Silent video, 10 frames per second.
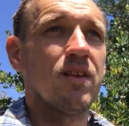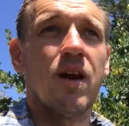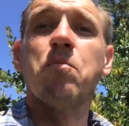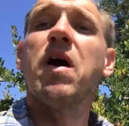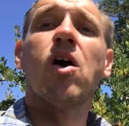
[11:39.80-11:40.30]

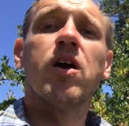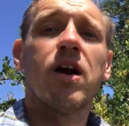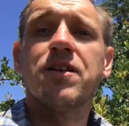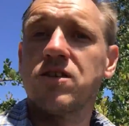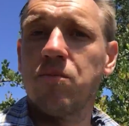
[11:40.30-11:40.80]
get a bearing
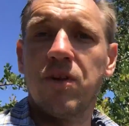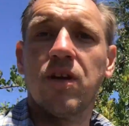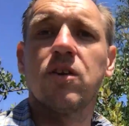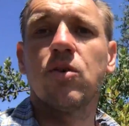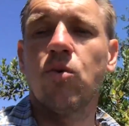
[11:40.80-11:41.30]
on
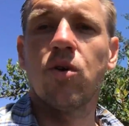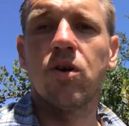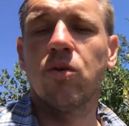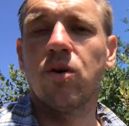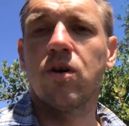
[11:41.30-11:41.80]
something
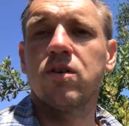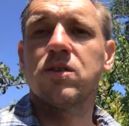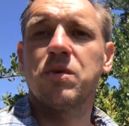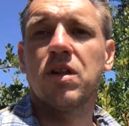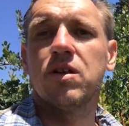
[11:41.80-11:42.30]
or
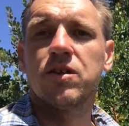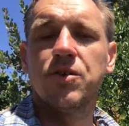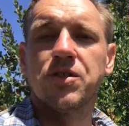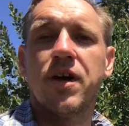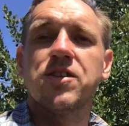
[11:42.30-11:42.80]
something along
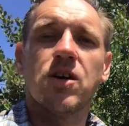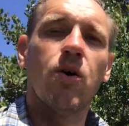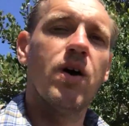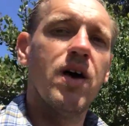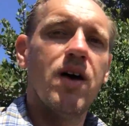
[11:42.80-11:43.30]
those lines.
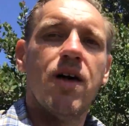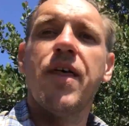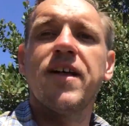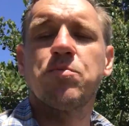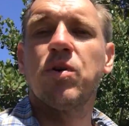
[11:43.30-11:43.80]
So
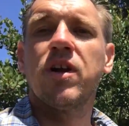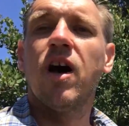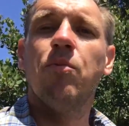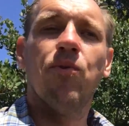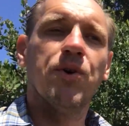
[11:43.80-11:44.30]
that's pretty
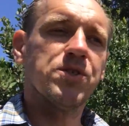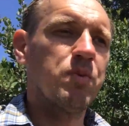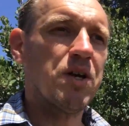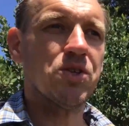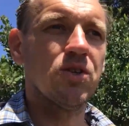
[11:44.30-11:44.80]
helpful,
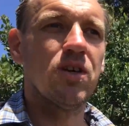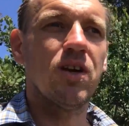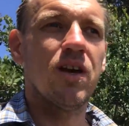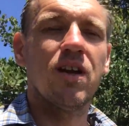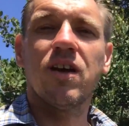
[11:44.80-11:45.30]

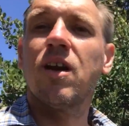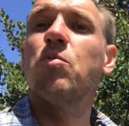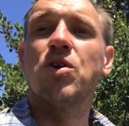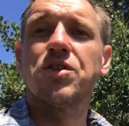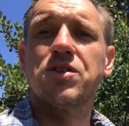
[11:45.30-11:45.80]
especially in like an
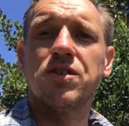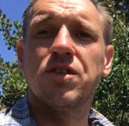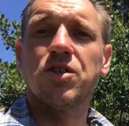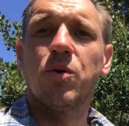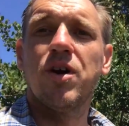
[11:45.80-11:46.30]
emergency
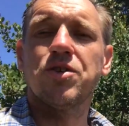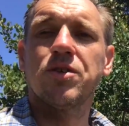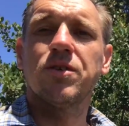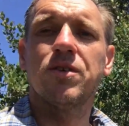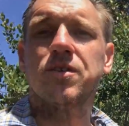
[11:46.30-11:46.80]
situation.